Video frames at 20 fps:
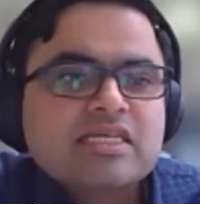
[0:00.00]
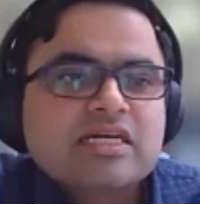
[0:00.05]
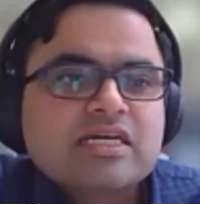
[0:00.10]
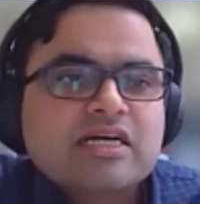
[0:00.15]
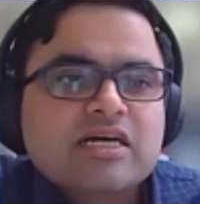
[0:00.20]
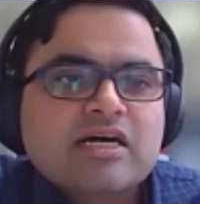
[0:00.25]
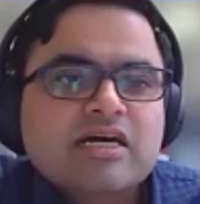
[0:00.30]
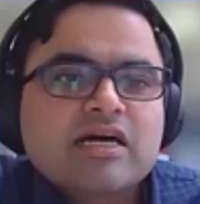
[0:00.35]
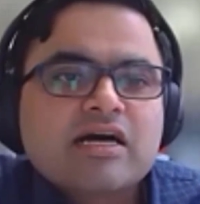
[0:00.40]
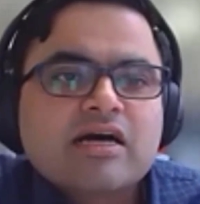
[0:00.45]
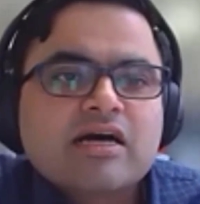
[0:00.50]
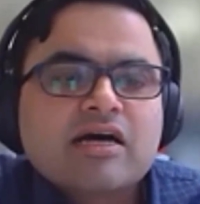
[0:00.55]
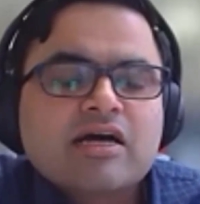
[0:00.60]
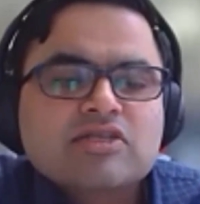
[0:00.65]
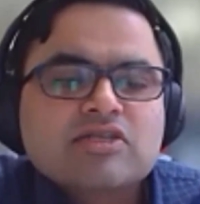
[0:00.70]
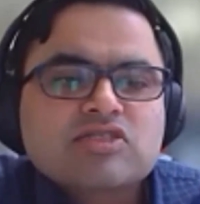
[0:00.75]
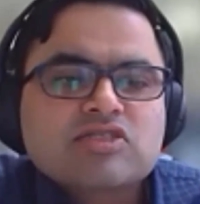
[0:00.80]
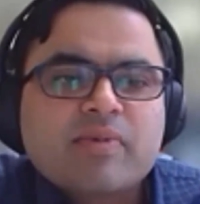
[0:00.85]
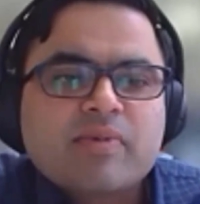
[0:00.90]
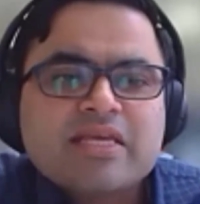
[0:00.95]
Uh,
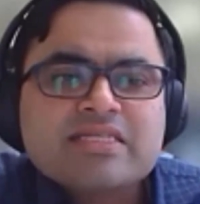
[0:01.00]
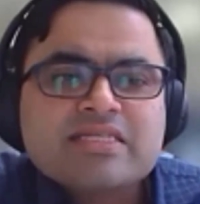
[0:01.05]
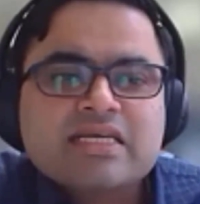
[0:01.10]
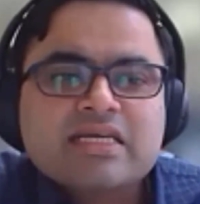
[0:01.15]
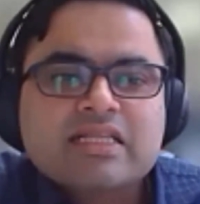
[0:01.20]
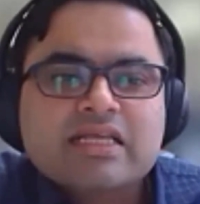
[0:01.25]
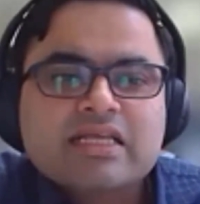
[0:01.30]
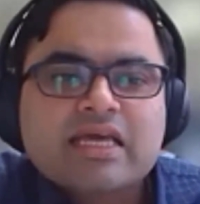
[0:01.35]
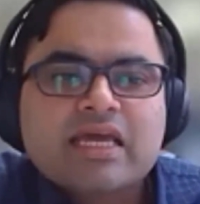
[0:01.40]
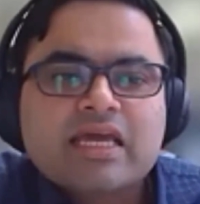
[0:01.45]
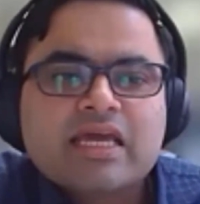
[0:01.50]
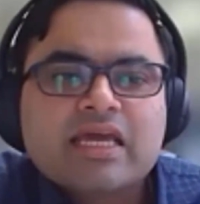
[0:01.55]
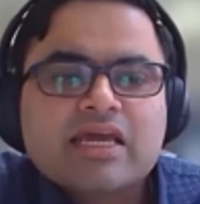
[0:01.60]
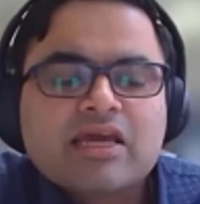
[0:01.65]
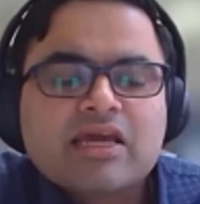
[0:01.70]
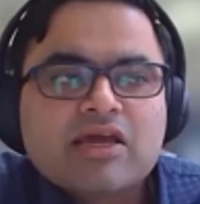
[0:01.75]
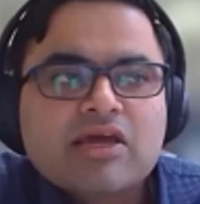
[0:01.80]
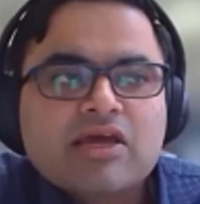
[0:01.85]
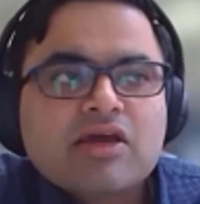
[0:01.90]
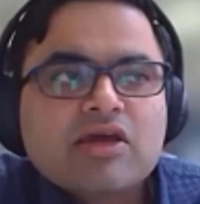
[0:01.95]
so basically,